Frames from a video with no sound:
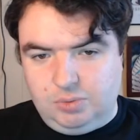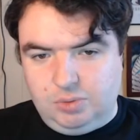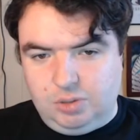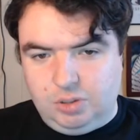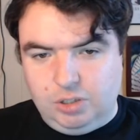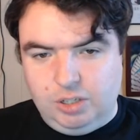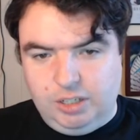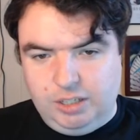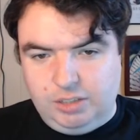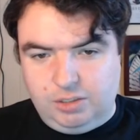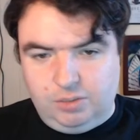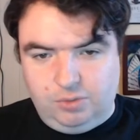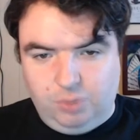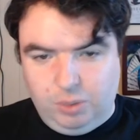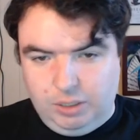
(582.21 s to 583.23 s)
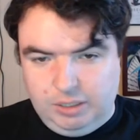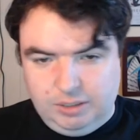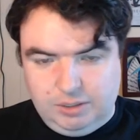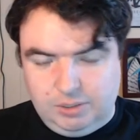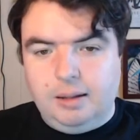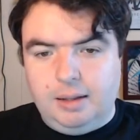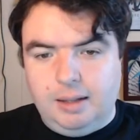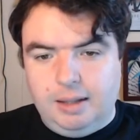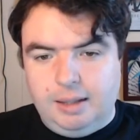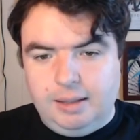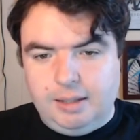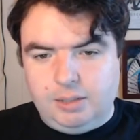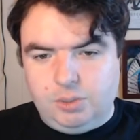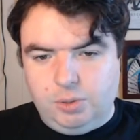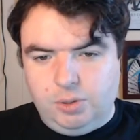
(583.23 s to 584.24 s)
30s, 40s, and
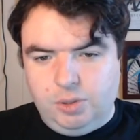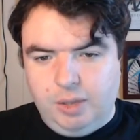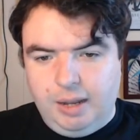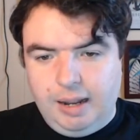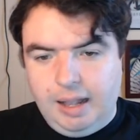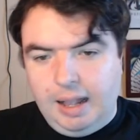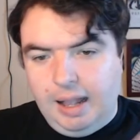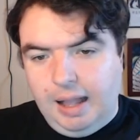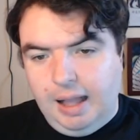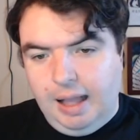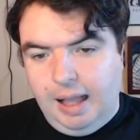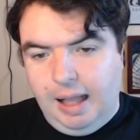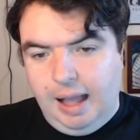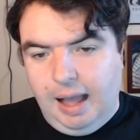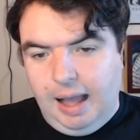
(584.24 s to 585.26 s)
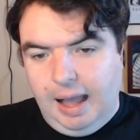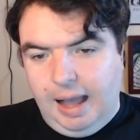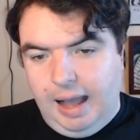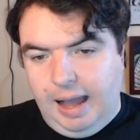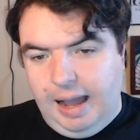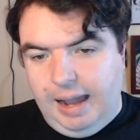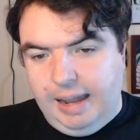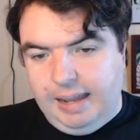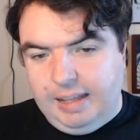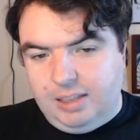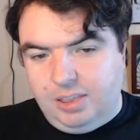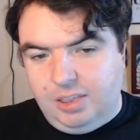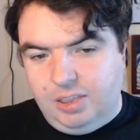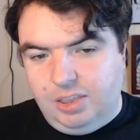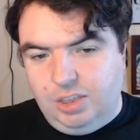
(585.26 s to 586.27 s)
that sort of thing, I
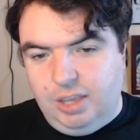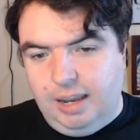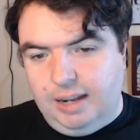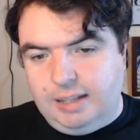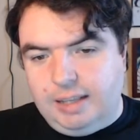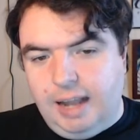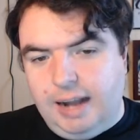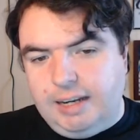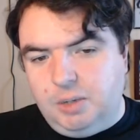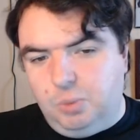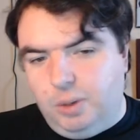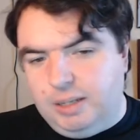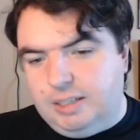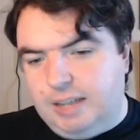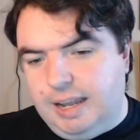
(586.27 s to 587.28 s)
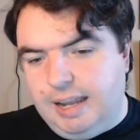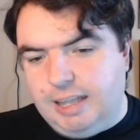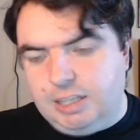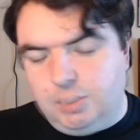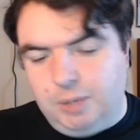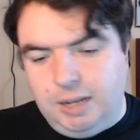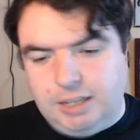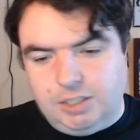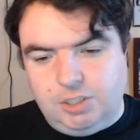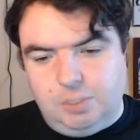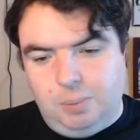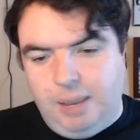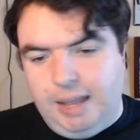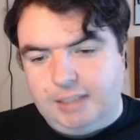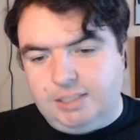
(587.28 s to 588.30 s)
think 91 Days, because of the
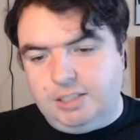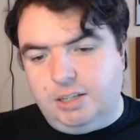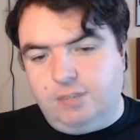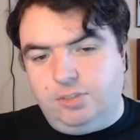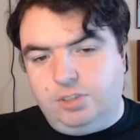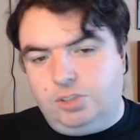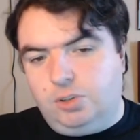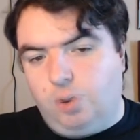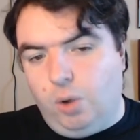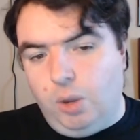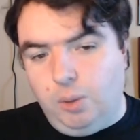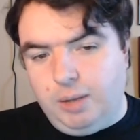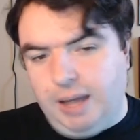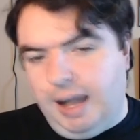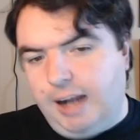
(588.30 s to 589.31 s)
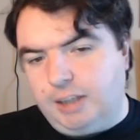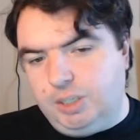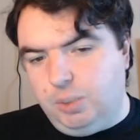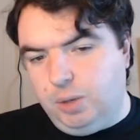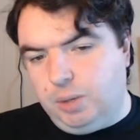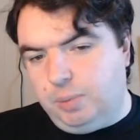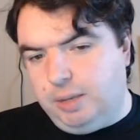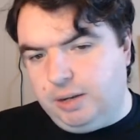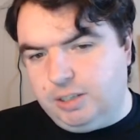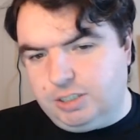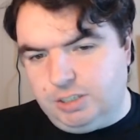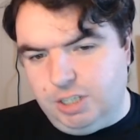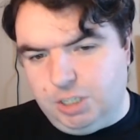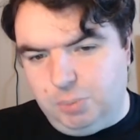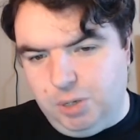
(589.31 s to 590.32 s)
pacing of the story, would actually work better as
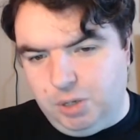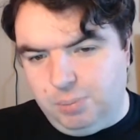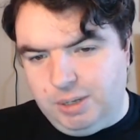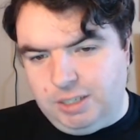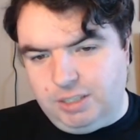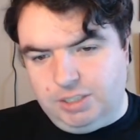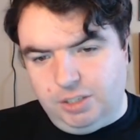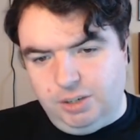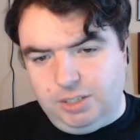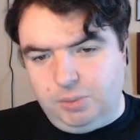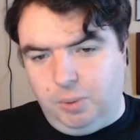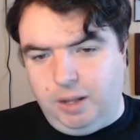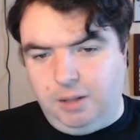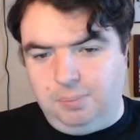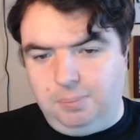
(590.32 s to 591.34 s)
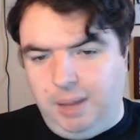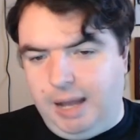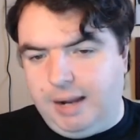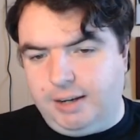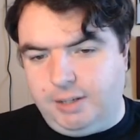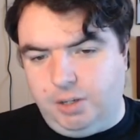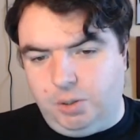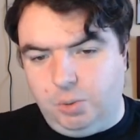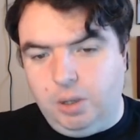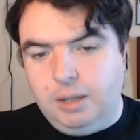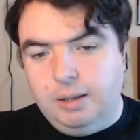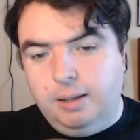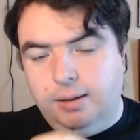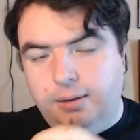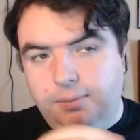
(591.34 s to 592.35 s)
an HBO miniseries, while Baccano
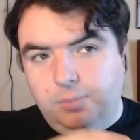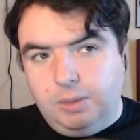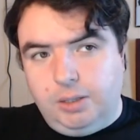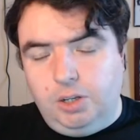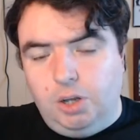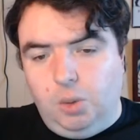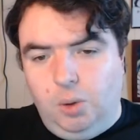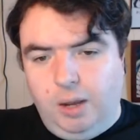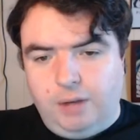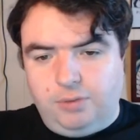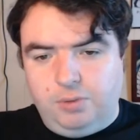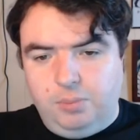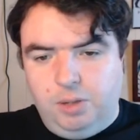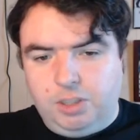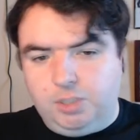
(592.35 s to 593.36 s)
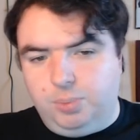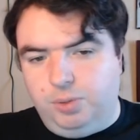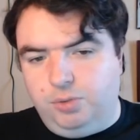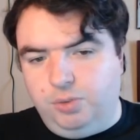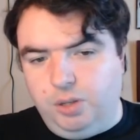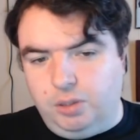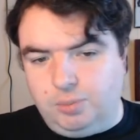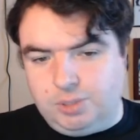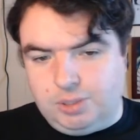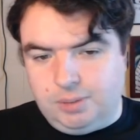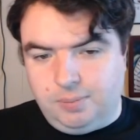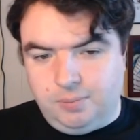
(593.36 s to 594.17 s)
could go on for multiple films.